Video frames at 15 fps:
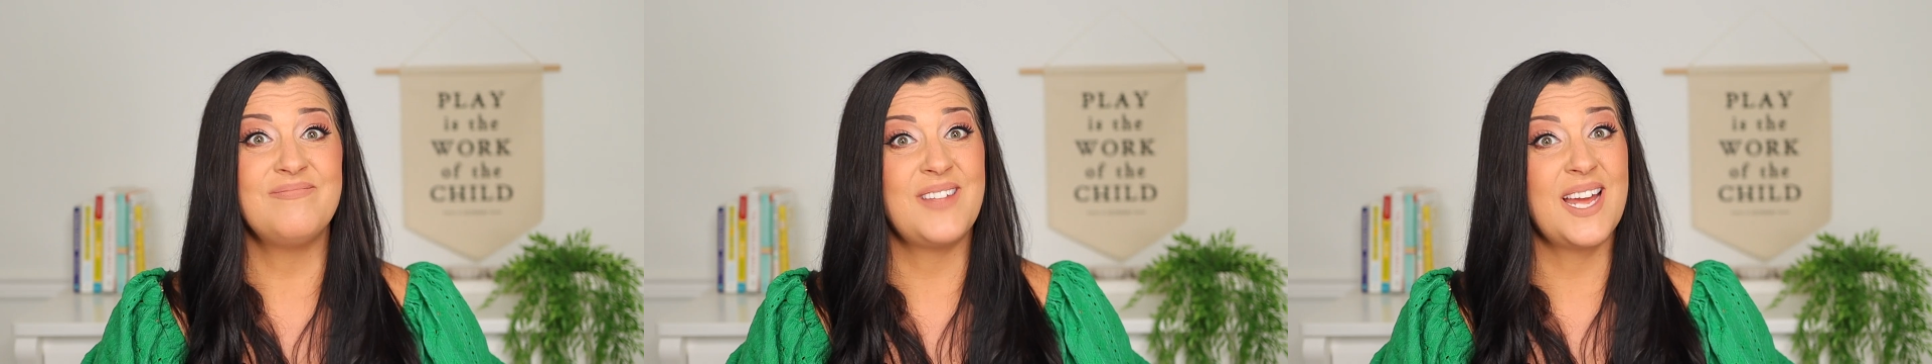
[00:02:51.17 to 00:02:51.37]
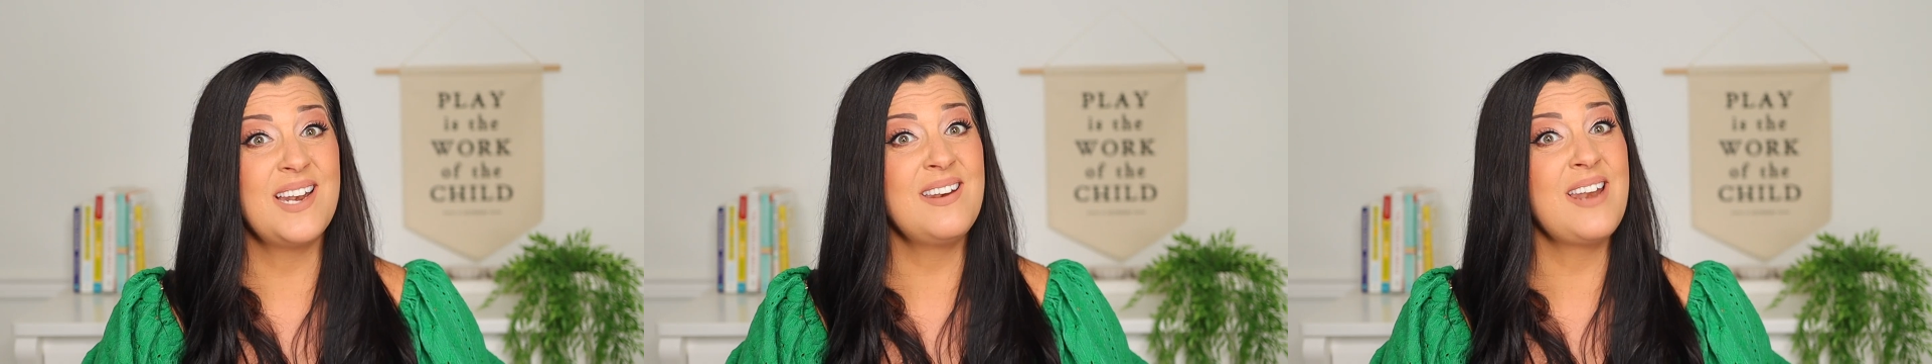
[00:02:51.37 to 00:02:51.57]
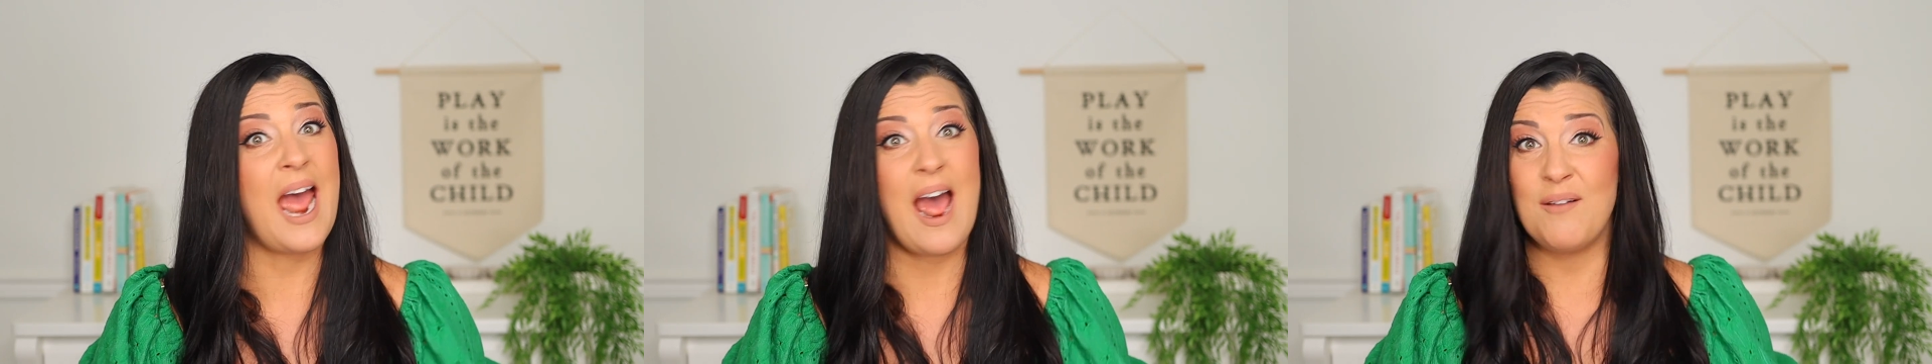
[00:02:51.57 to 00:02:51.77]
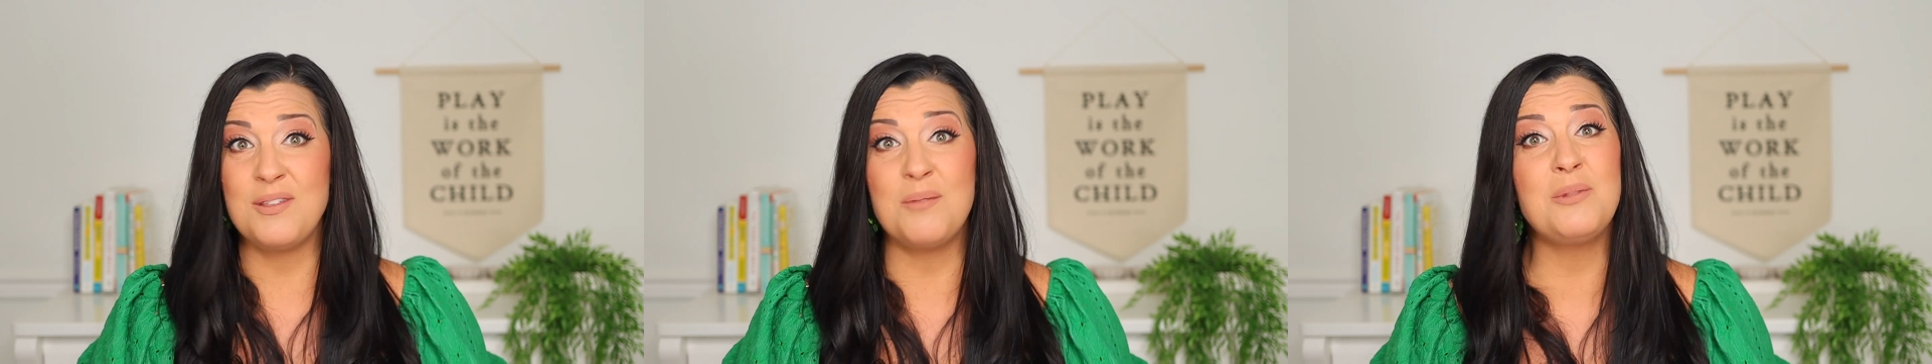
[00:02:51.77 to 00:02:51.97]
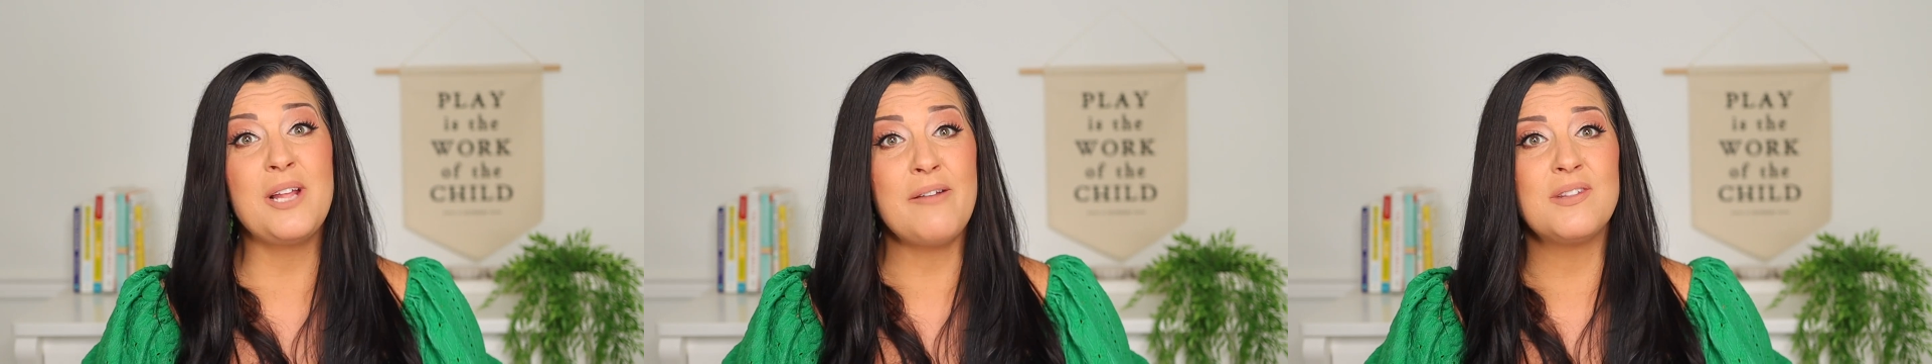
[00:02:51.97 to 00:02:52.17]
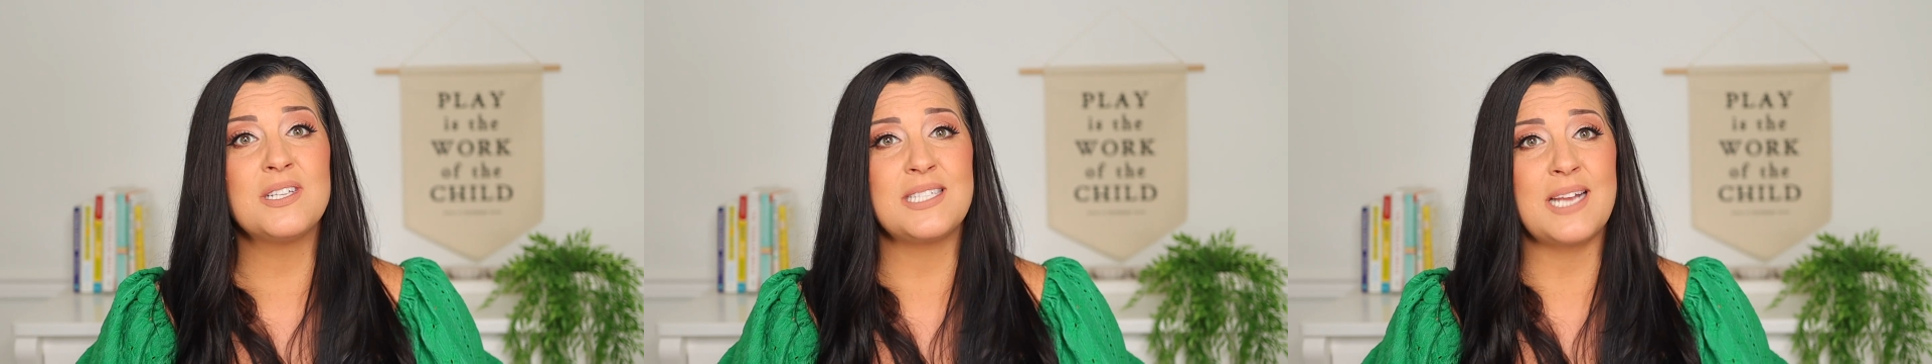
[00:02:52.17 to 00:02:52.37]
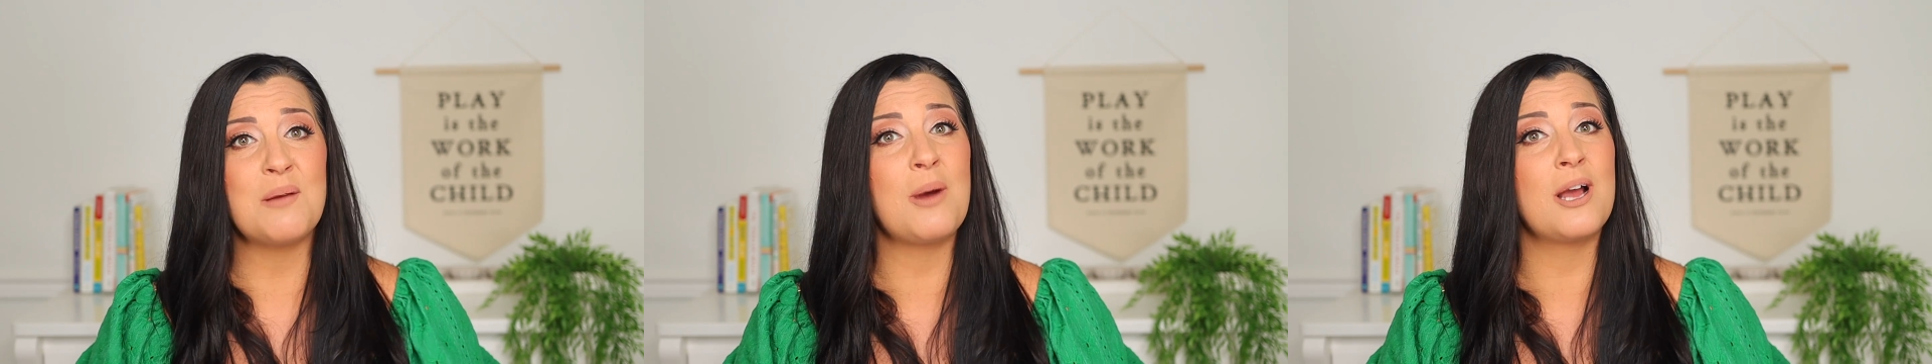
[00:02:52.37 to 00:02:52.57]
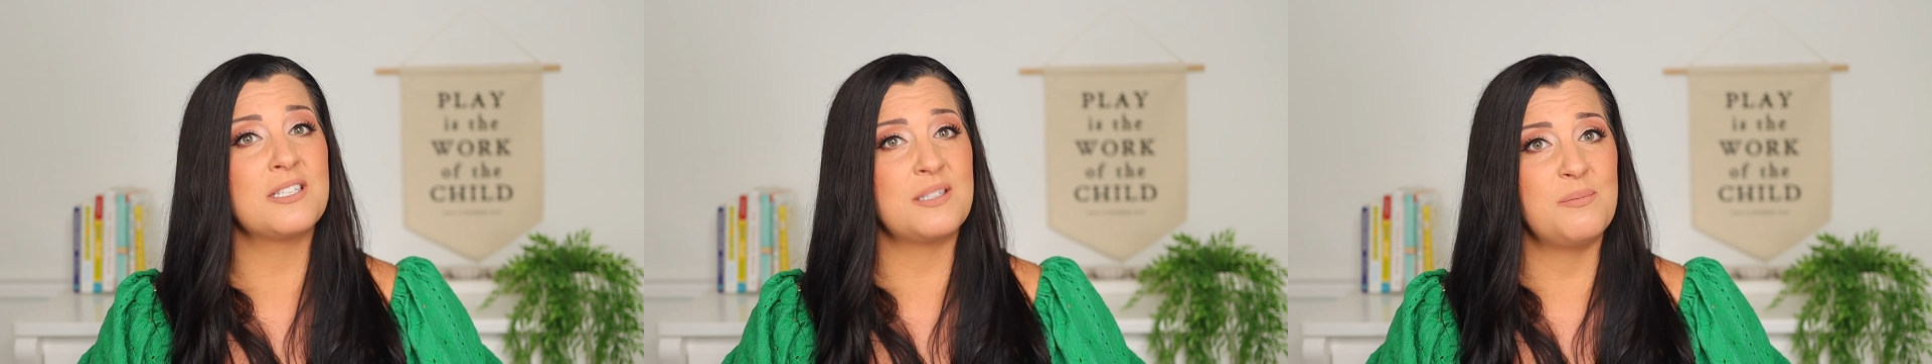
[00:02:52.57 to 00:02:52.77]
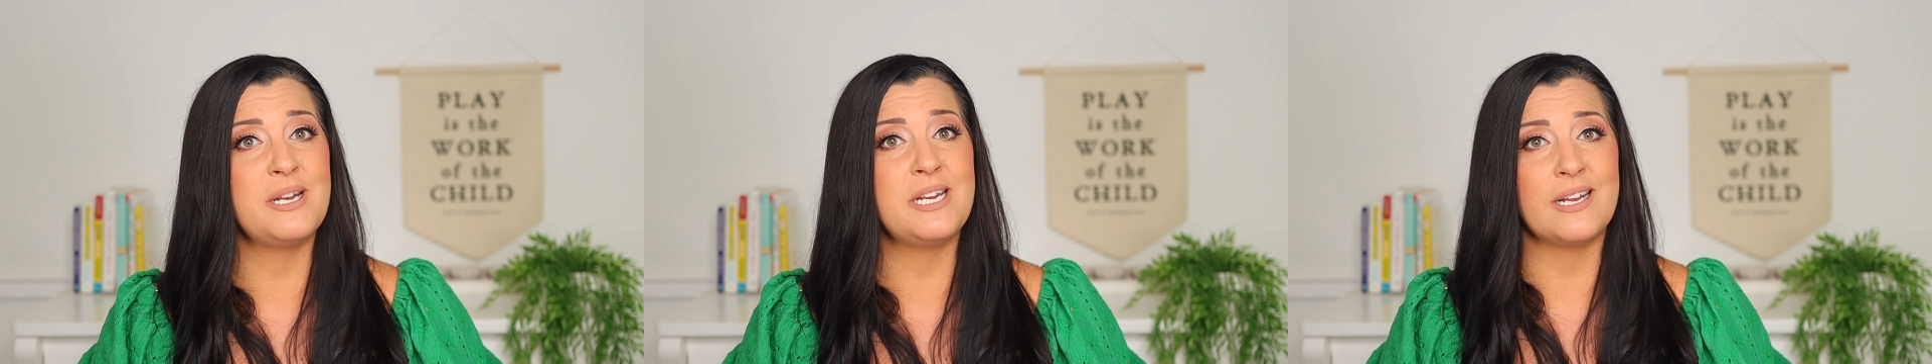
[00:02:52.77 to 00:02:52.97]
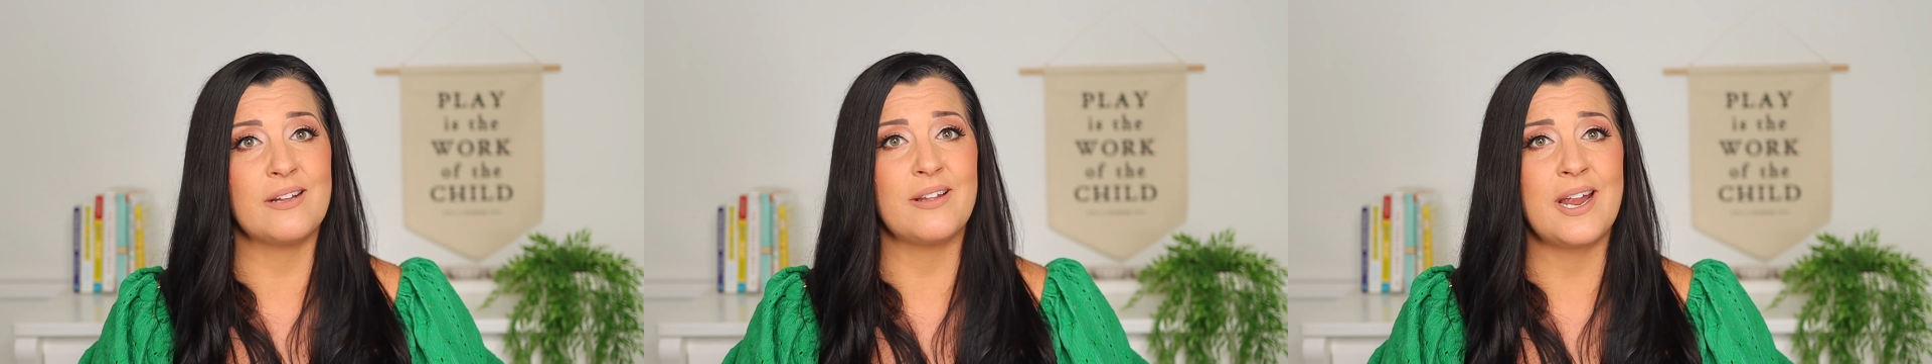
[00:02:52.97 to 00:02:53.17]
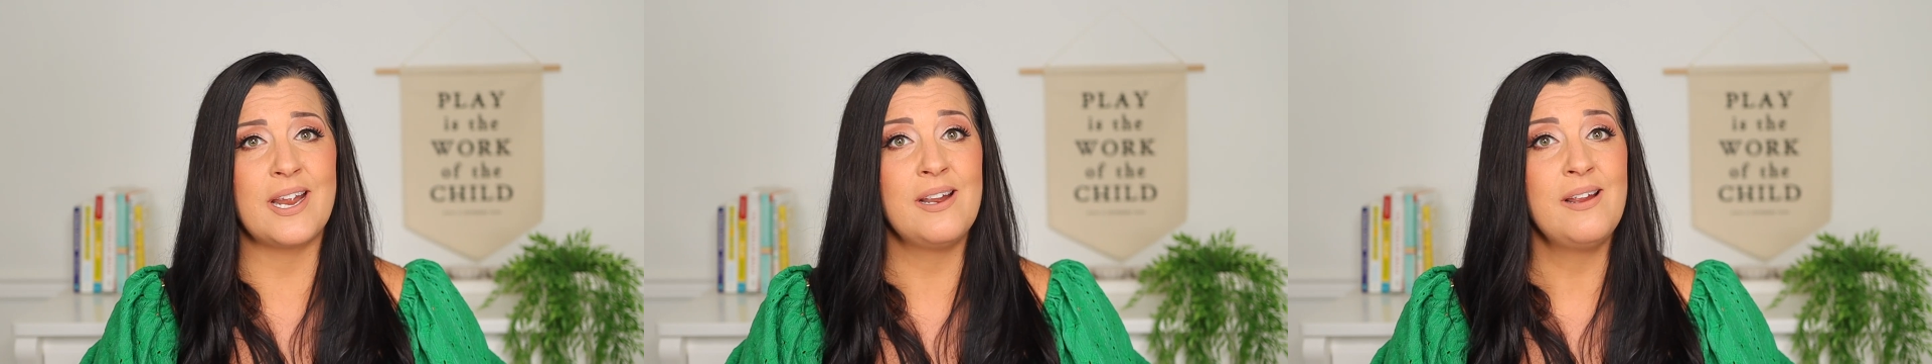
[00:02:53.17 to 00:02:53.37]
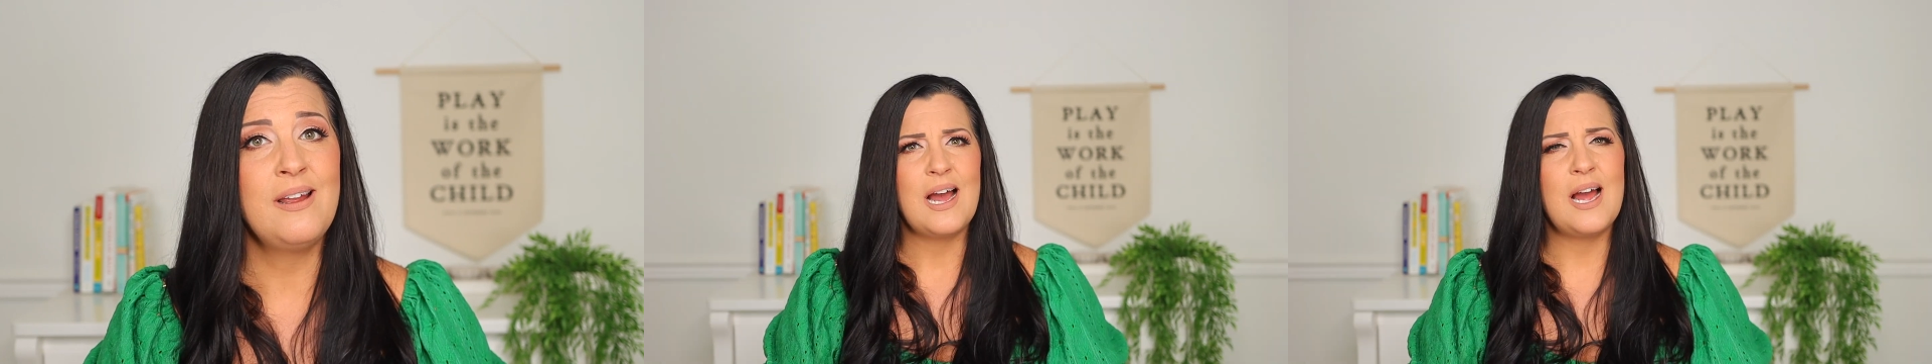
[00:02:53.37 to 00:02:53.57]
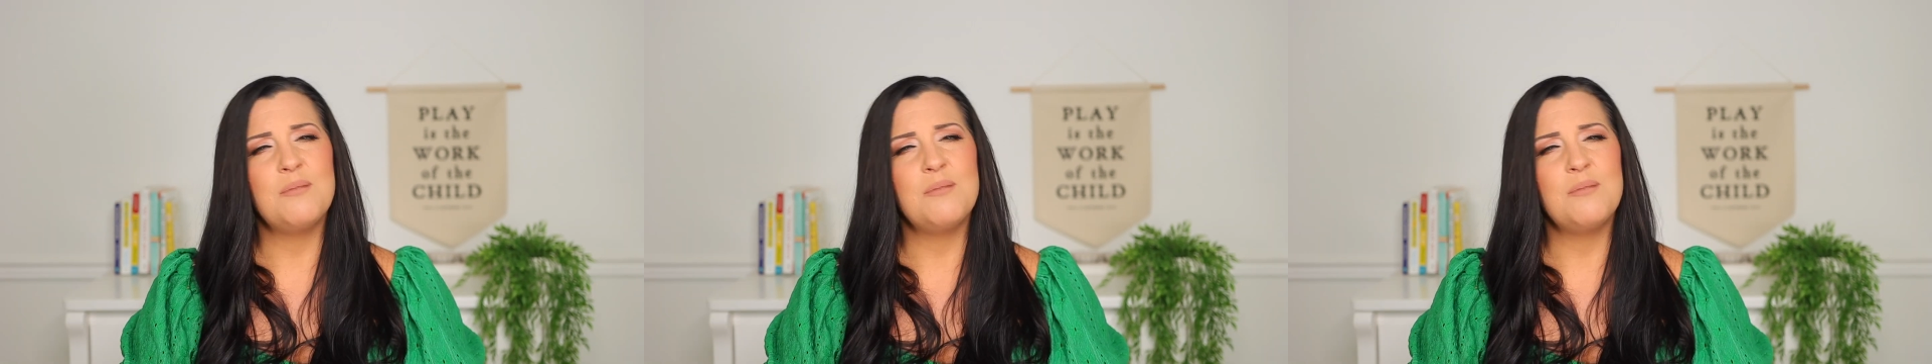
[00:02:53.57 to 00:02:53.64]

then have them leave the sandbox immediately.